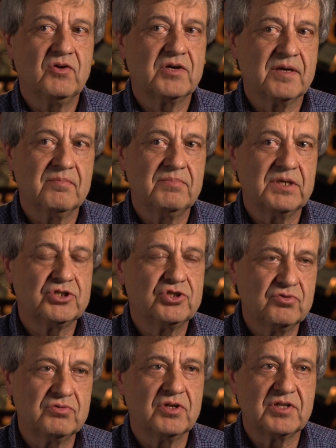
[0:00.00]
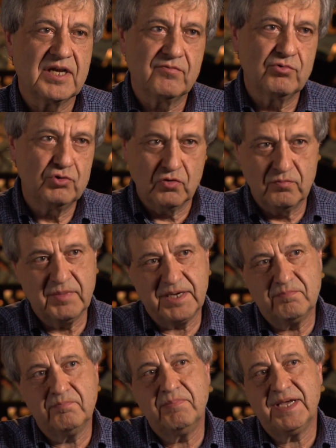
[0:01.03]
you can be assured that I will do my
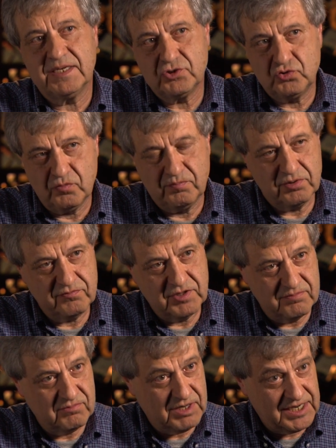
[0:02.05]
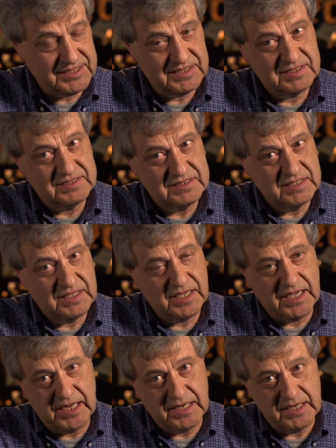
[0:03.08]
best to prove them right,
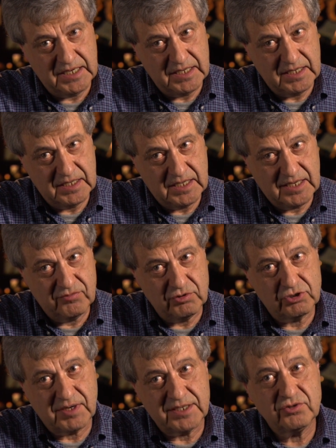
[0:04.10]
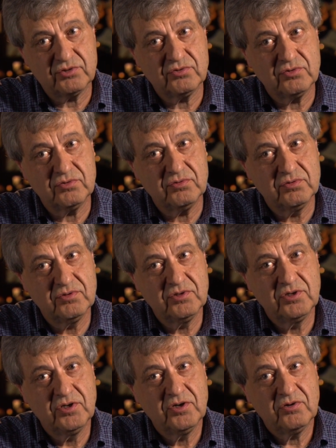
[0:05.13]
and I will try to
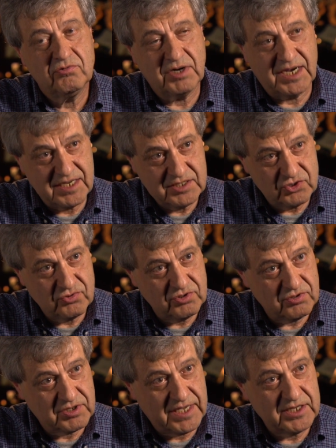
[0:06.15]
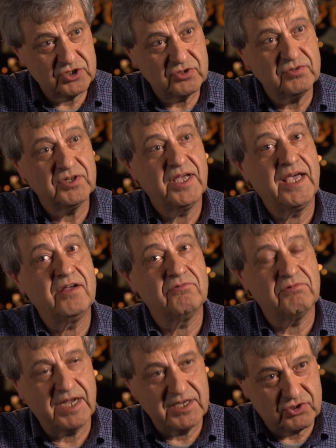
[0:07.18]
rise to the occasion
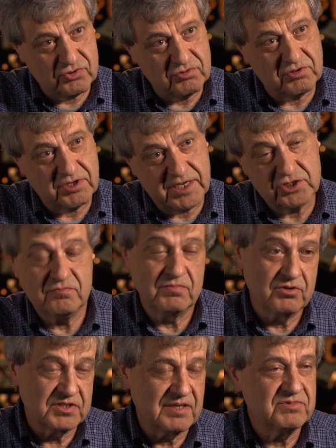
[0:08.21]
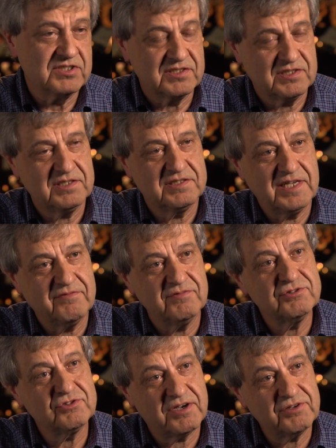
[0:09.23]
and raise to the occasion, because I'm
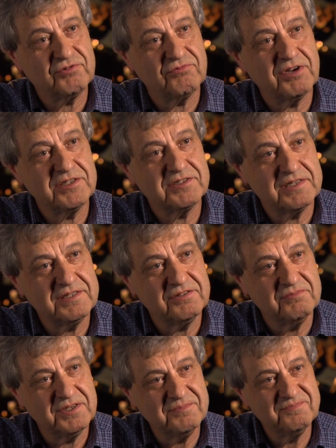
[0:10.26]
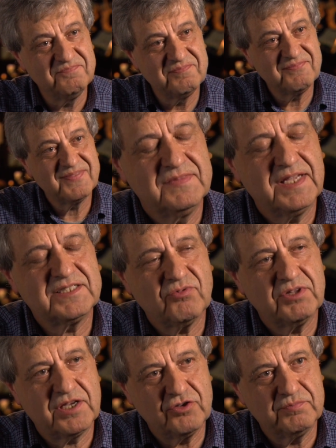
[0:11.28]
67, so I have to raise a little bit. That's
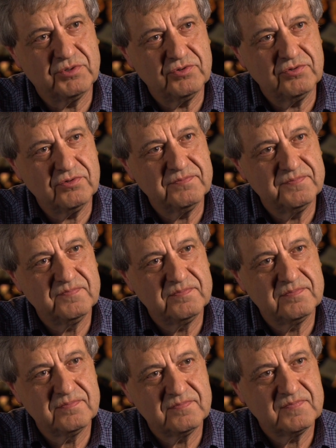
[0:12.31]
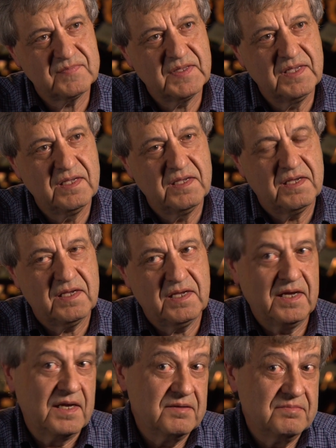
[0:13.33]
what I hope to do.
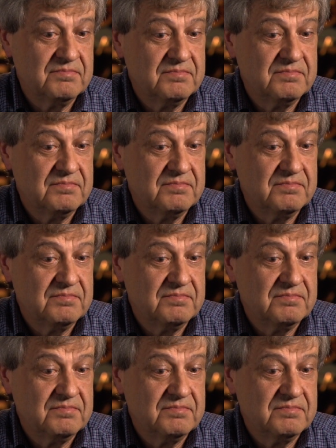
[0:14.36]
And